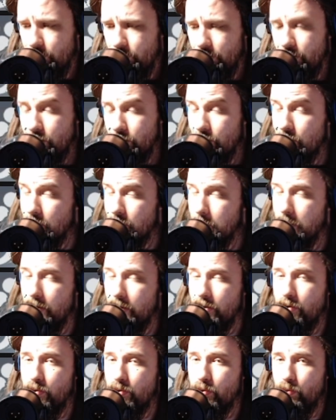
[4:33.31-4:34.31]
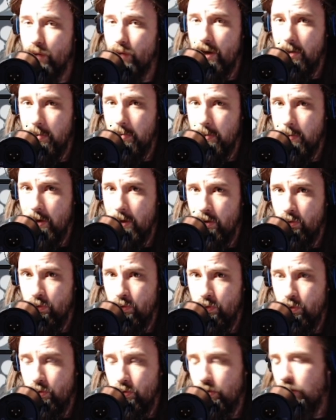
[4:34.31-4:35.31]
she's going to be incredibly
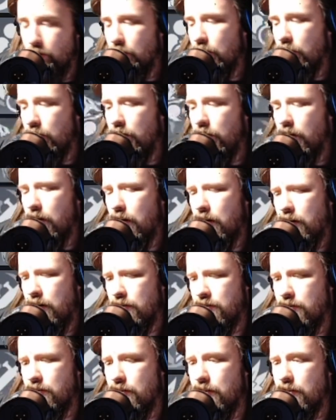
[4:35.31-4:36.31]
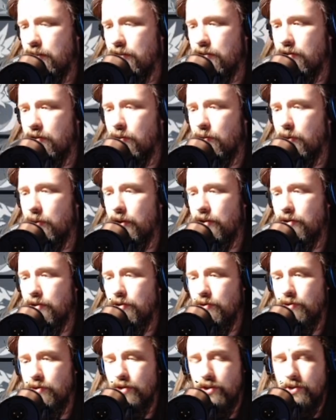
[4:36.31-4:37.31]
powerful. She is going
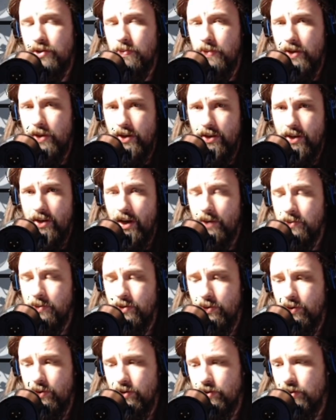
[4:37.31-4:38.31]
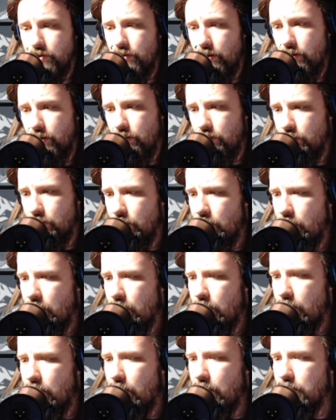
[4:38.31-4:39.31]
to just be absolutely insane.
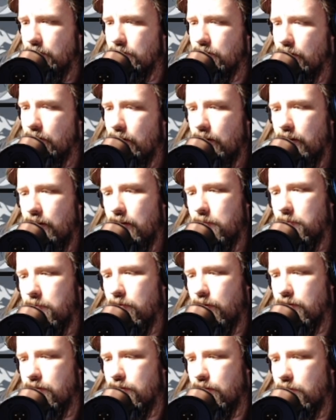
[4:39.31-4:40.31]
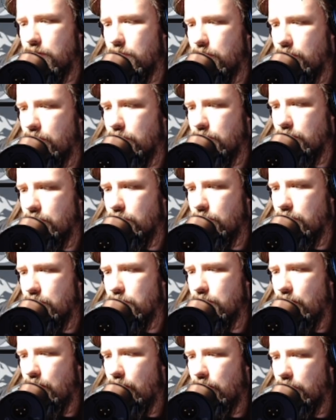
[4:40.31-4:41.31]
Each time Great Secret Art Tenko
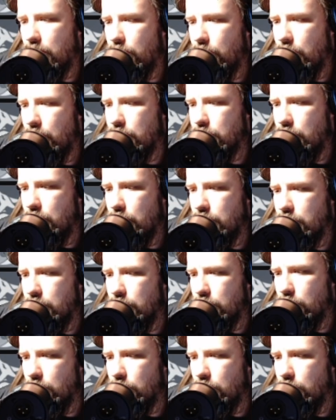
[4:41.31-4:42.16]
Kenshin activates a Tenko